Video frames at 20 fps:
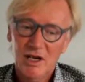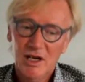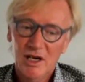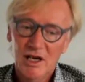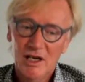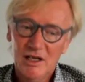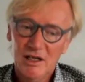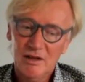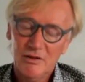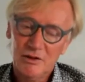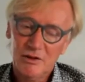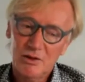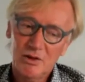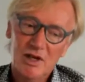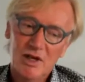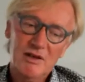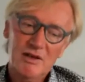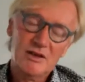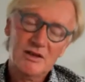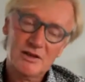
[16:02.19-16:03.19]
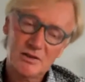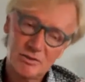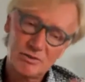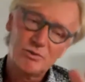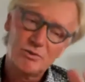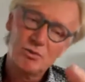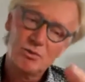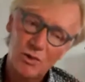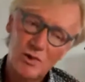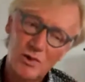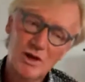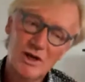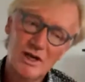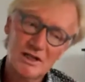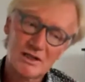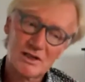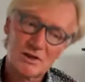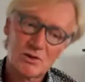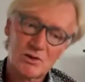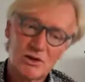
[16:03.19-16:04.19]
And if you are in the more or
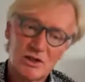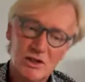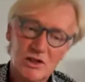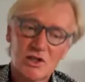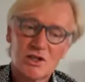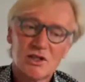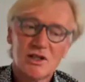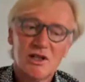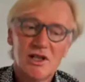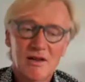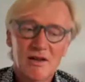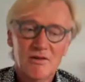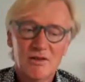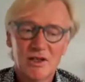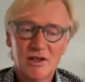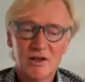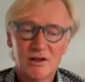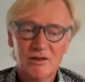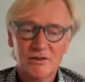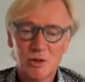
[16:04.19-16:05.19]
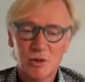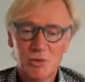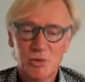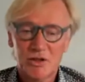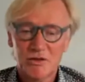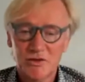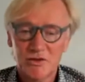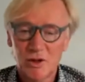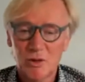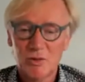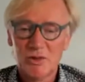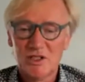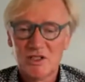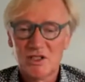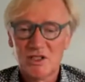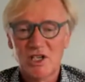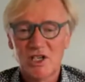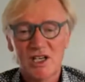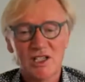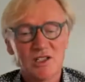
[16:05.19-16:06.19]
less traditional level of the
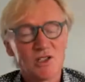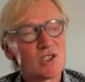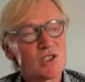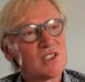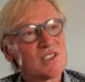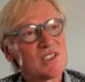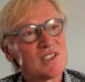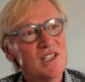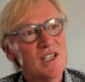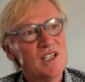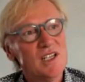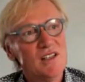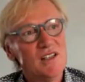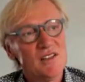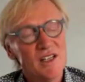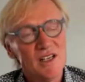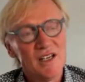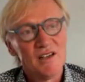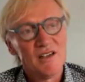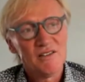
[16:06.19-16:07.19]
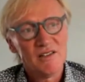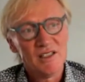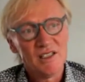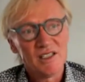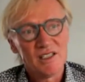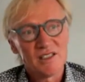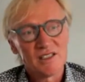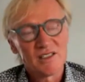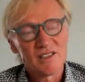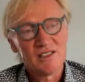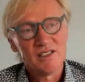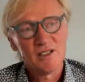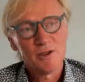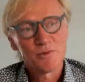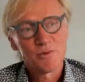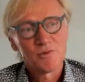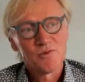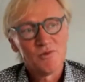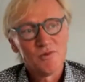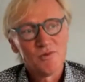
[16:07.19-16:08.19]
performance challenges, then I think it's the